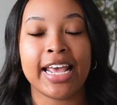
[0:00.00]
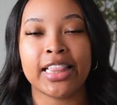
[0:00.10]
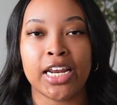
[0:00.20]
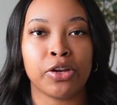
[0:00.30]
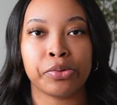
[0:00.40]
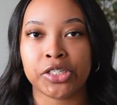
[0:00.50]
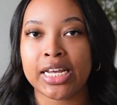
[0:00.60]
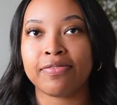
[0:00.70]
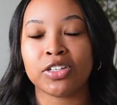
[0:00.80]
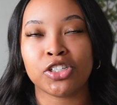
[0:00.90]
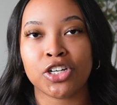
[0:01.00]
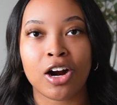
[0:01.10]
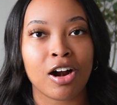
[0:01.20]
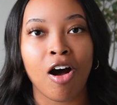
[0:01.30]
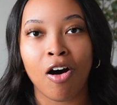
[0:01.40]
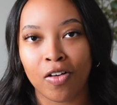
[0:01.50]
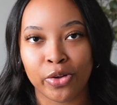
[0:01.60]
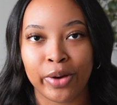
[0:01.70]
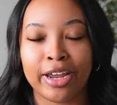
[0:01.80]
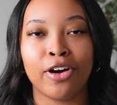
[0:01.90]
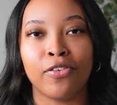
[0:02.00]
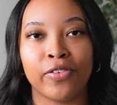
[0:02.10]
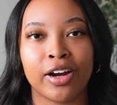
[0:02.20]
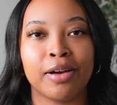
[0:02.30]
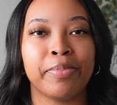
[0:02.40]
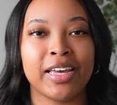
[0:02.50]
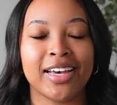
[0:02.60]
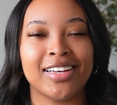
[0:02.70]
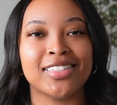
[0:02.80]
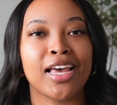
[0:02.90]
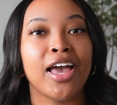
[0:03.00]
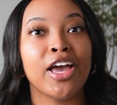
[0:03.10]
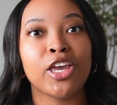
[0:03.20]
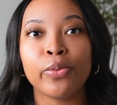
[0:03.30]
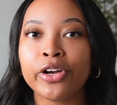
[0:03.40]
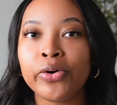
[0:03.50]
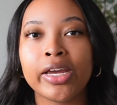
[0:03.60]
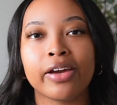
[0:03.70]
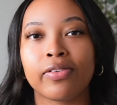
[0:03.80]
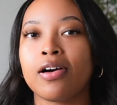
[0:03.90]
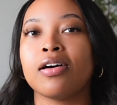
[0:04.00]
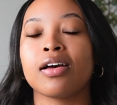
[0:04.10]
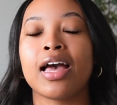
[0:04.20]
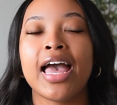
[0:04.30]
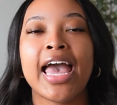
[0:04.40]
and then you just have to start all the way over because you were doing it wrong.